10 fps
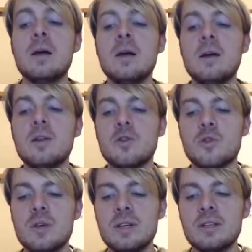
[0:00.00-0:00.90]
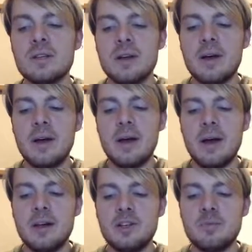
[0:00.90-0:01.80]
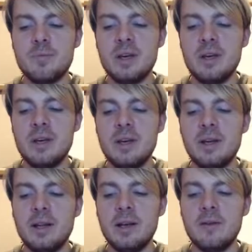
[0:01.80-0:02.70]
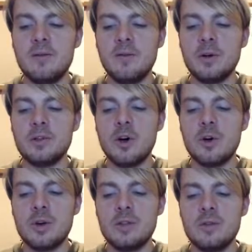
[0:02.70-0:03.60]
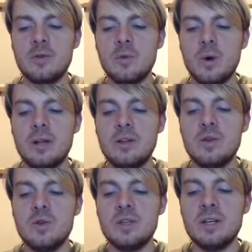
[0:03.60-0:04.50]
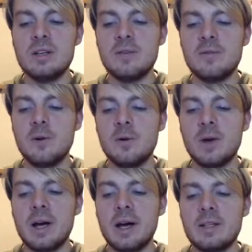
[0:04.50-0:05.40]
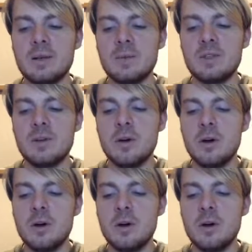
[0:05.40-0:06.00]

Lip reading: Increased HP healing for torrent when using the following items: